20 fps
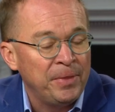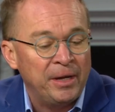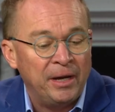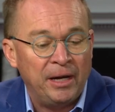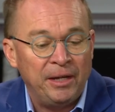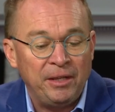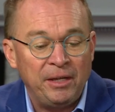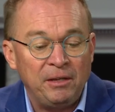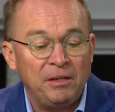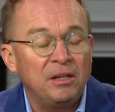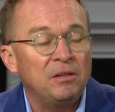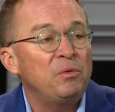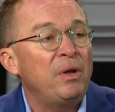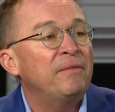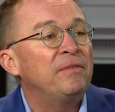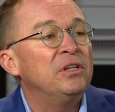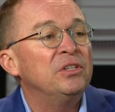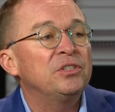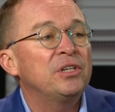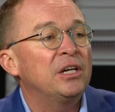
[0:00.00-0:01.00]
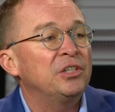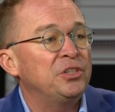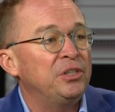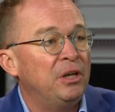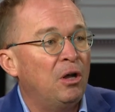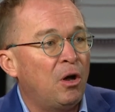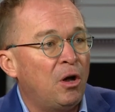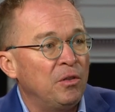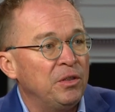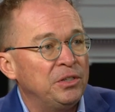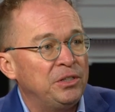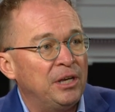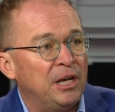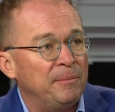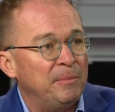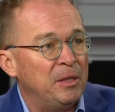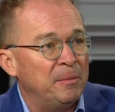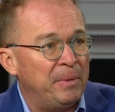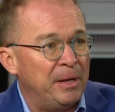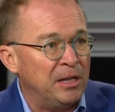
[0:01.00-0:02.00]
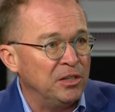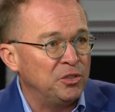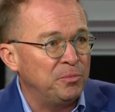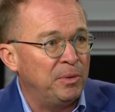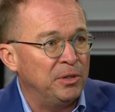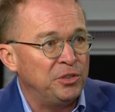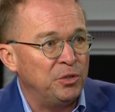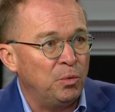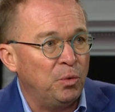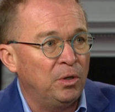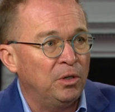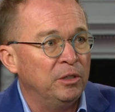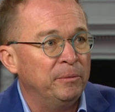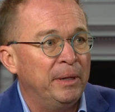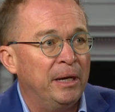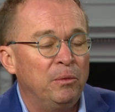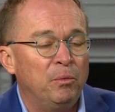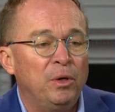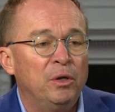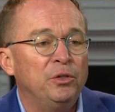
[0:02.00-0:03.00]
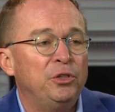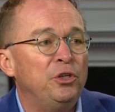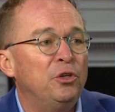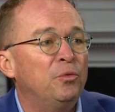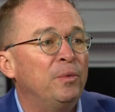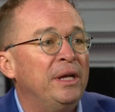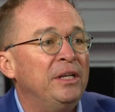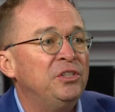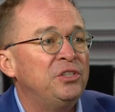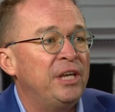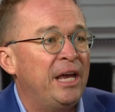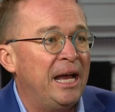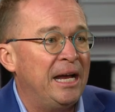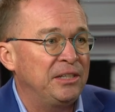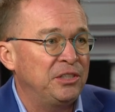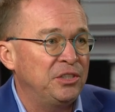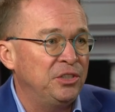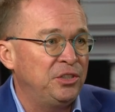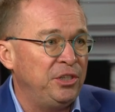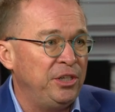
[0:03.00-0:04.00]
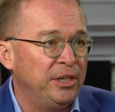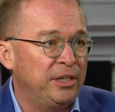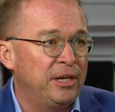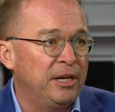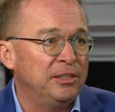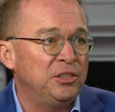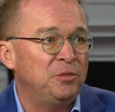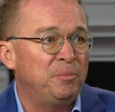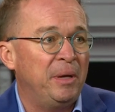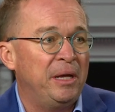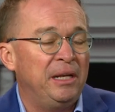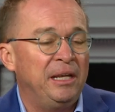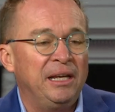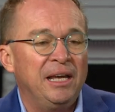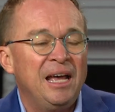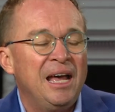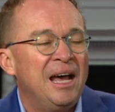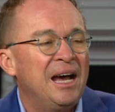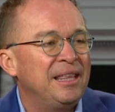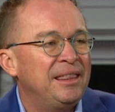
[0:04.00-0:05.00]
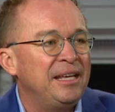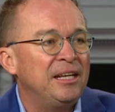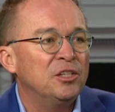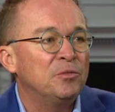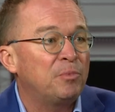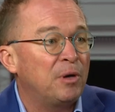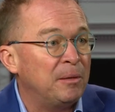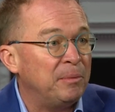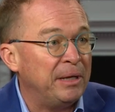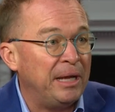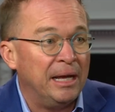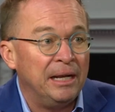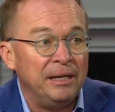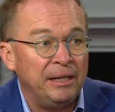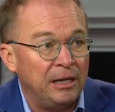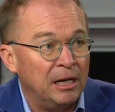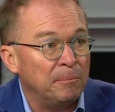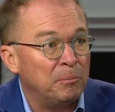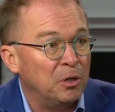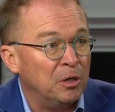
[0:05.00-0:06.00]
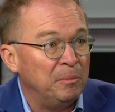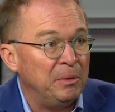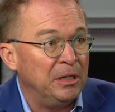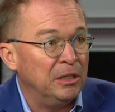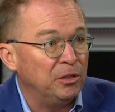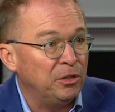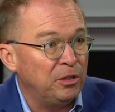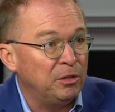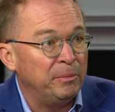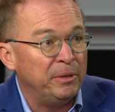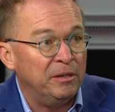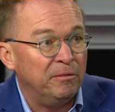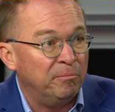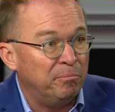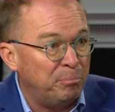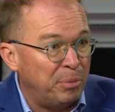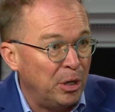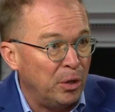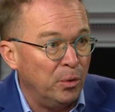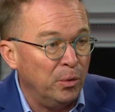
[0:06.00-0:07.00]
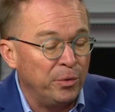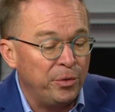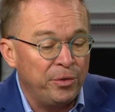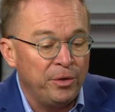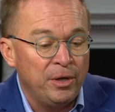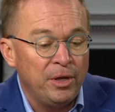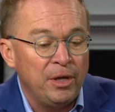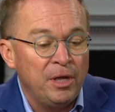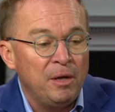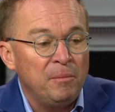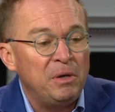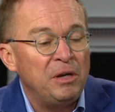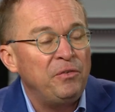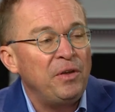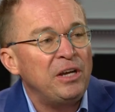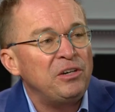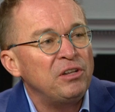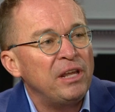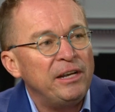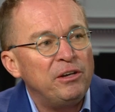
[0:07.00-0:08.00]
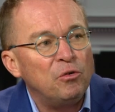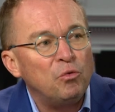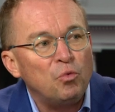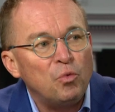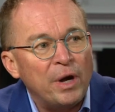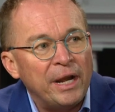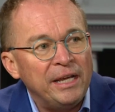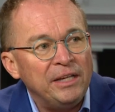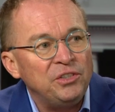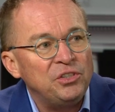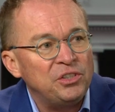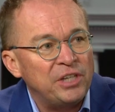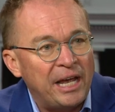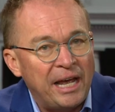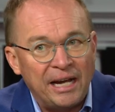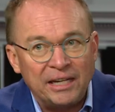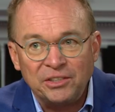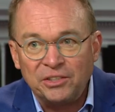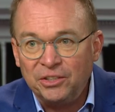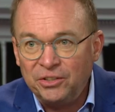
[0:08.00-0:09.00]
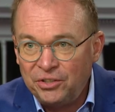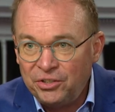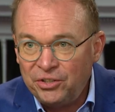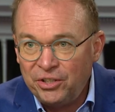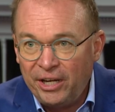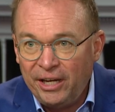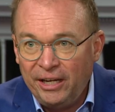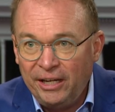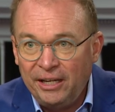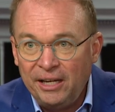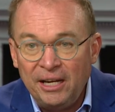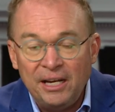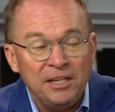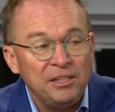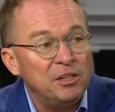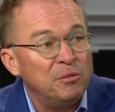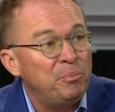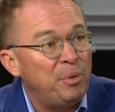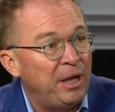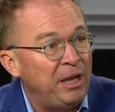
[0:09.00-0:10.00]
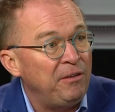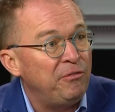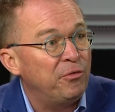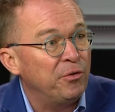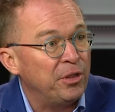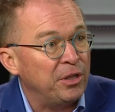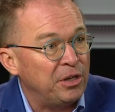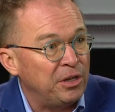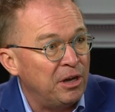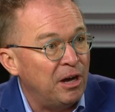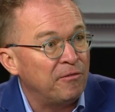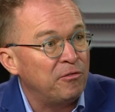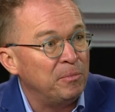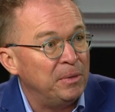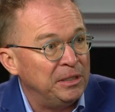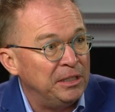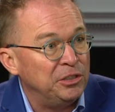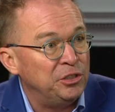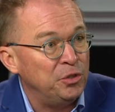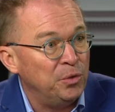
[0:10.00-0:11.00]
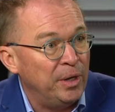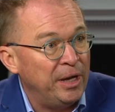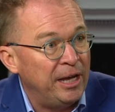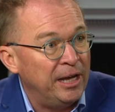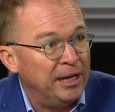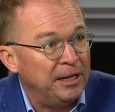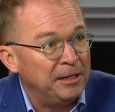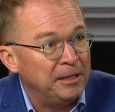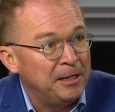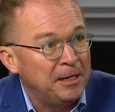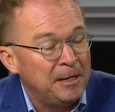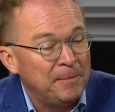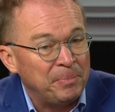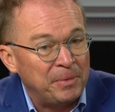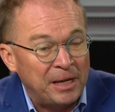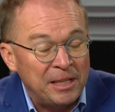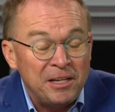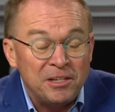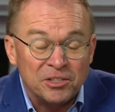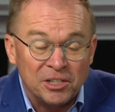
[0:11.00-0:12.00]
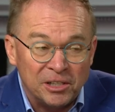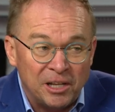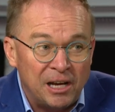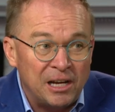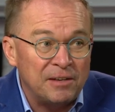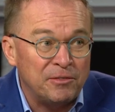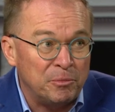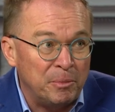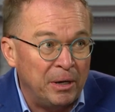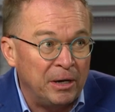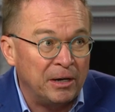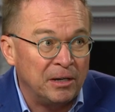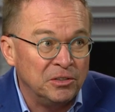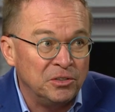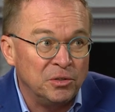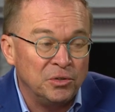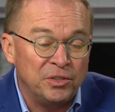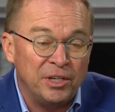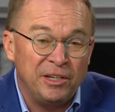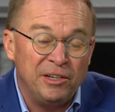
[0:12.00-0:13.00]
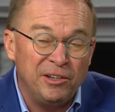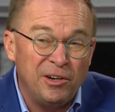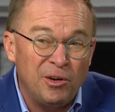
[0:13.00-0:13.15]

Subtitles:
I think we have a discussion all the time in the balanced budget world about, well, do you raise taxes, do you cut spending? I think it's probably ending up going to be a little bit of both. But if you actually had to raise taxes, say, to pay for the government that you had, I think there's a lot of Americans who say, you